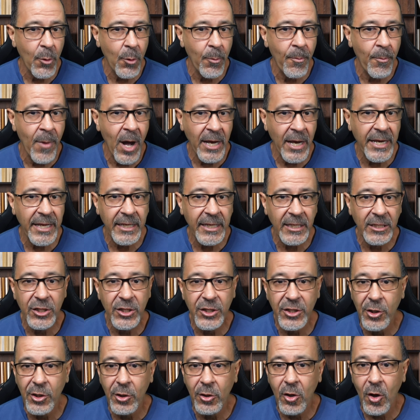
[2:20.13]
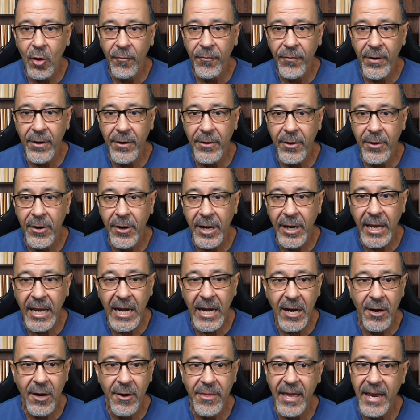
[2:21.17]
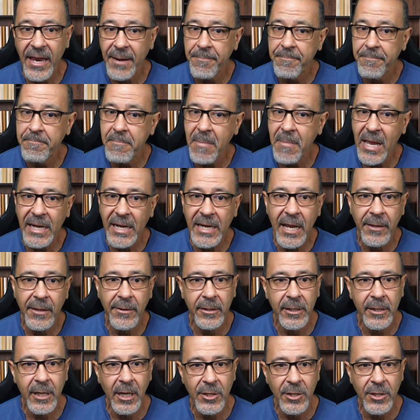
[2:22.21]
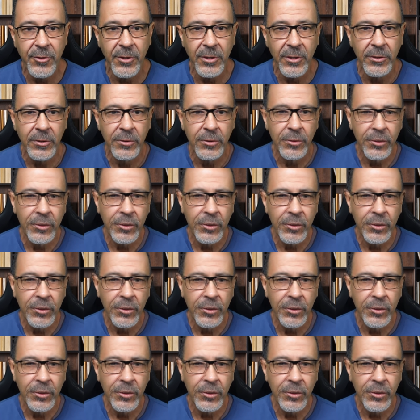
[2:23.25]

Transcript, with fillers: your money can still go further here than many other countries.